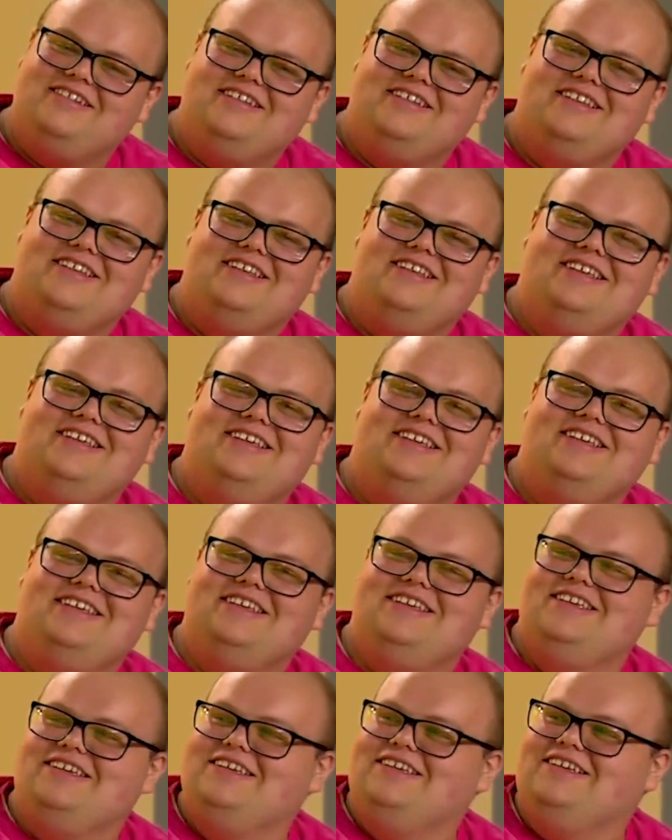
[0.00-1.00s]

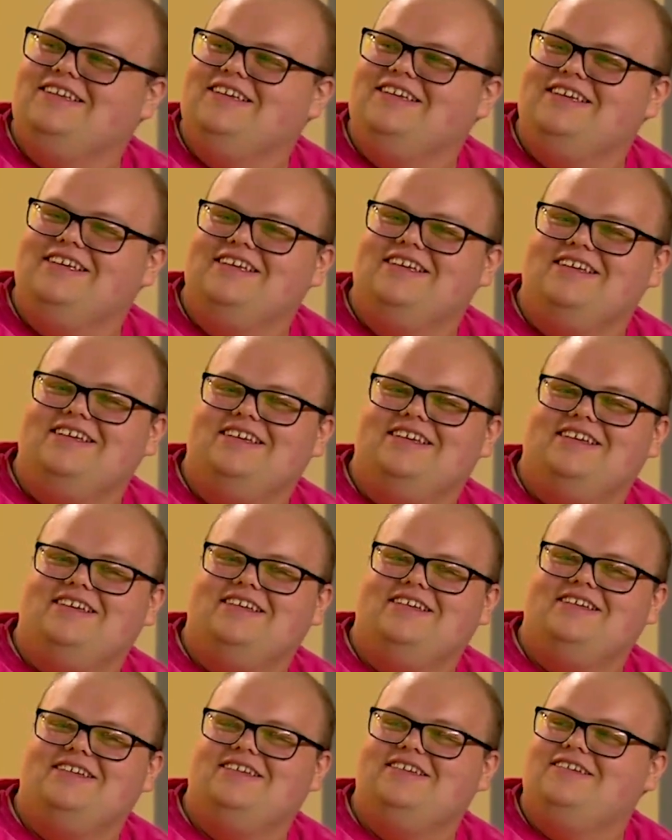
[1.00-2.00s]

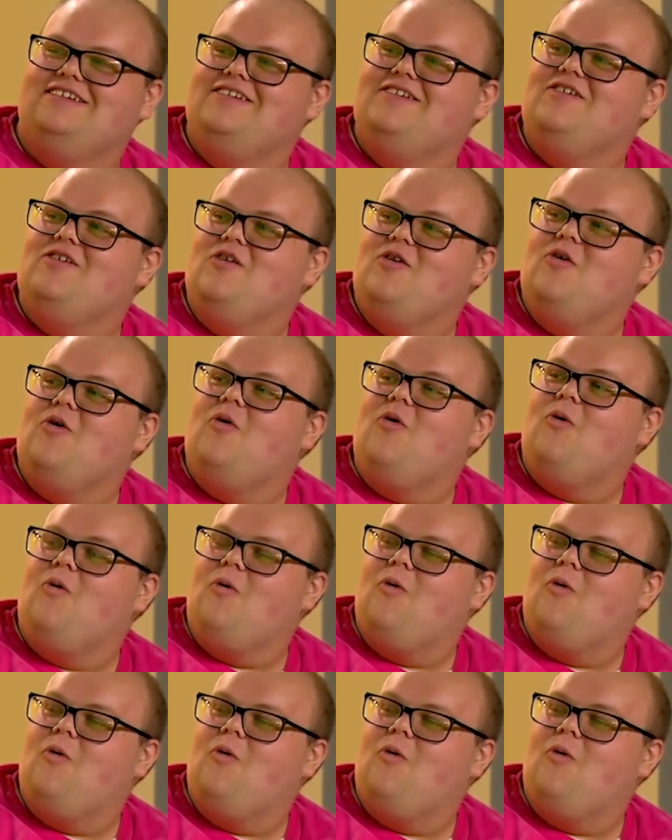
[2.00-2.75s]
No words are spoken by the person on screen.